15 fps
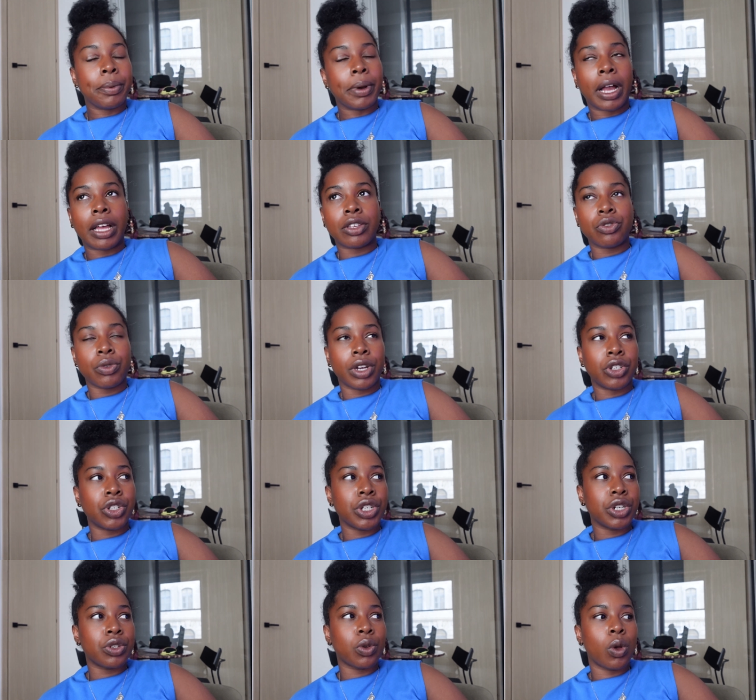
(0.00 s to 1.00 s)
I guess
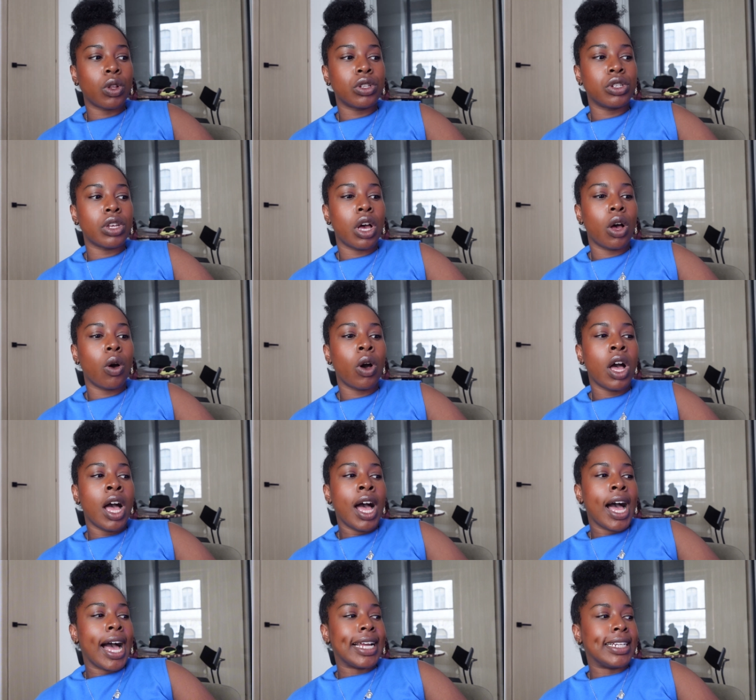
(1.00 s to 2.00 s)
300 years old. So
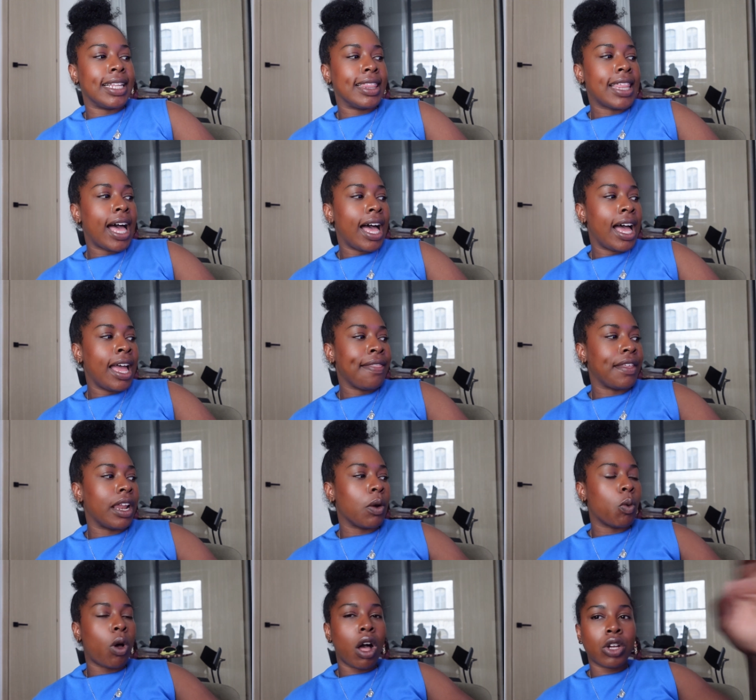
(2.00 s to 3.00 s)
I did that, and then
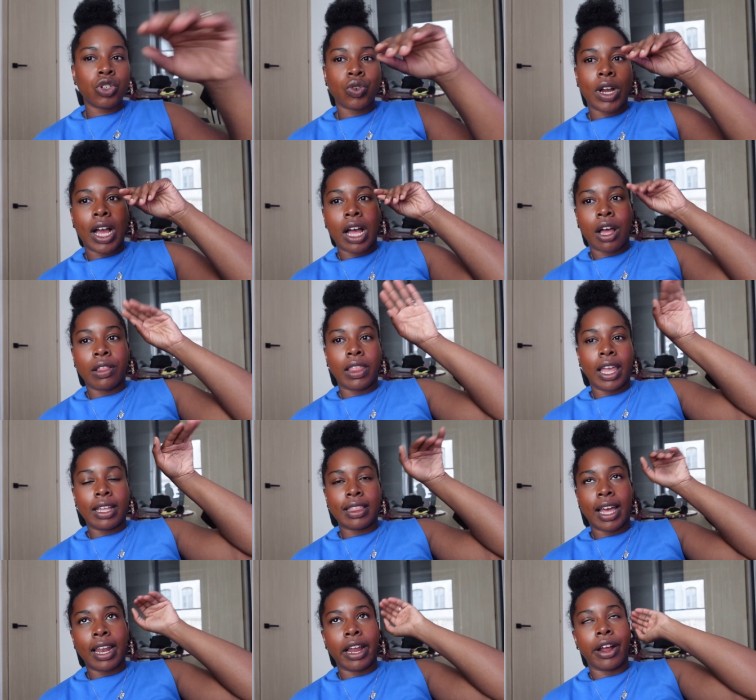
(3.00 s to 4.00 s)
I walked around like
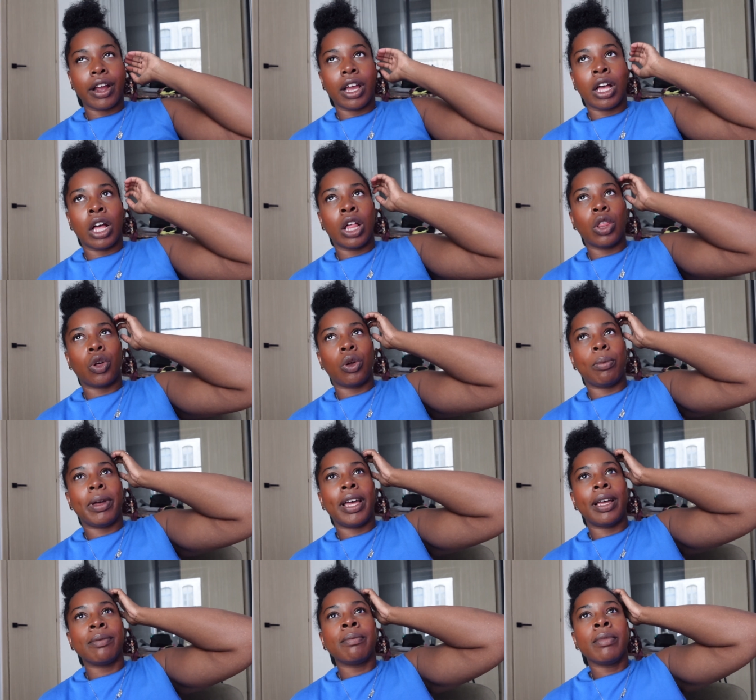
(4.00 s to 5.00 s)
that area a little
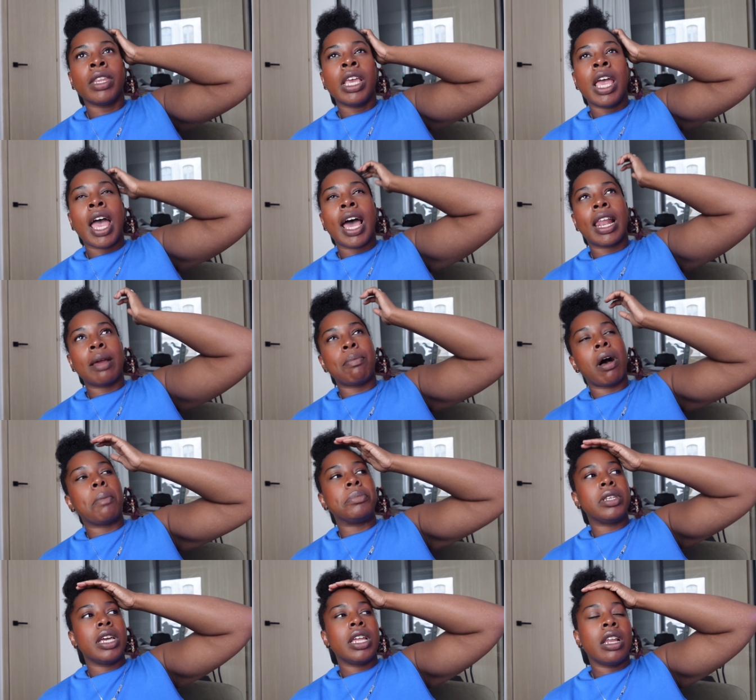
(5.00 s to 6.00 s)
bit, and I
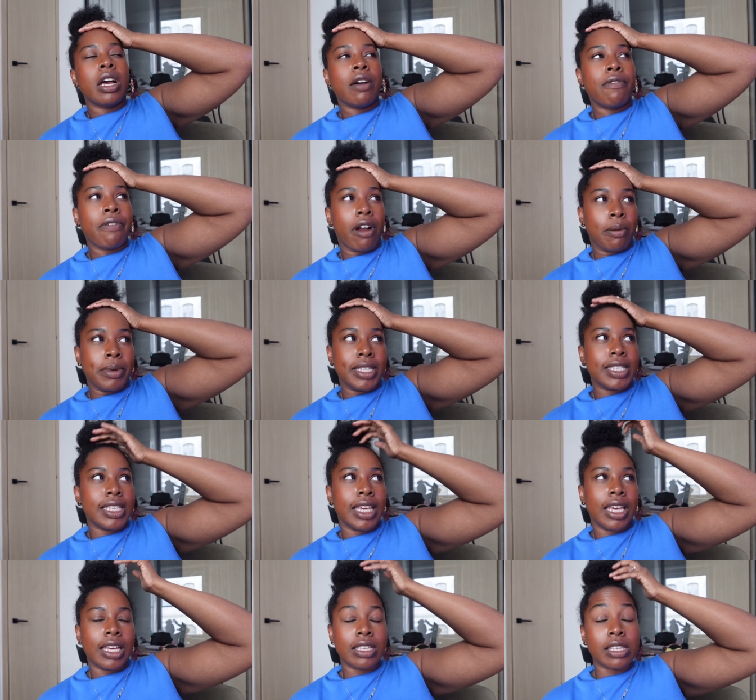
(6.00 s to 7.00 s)
popped in a
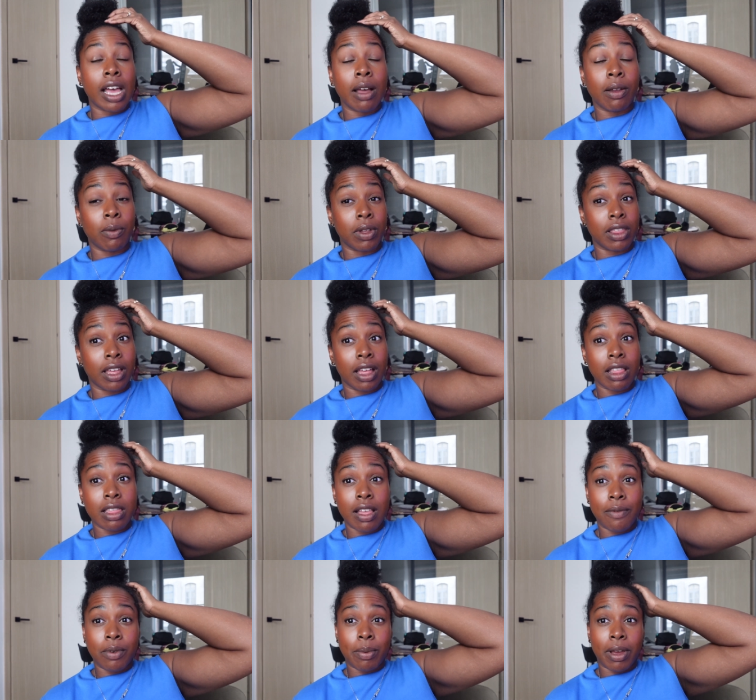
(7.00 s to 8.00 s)
pharmacy, because one thing I
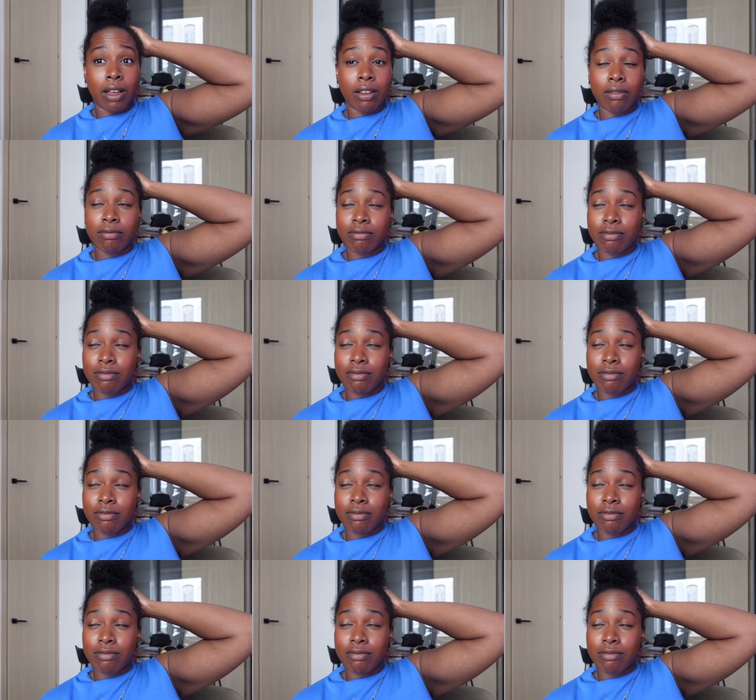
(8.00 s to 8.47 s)
loved about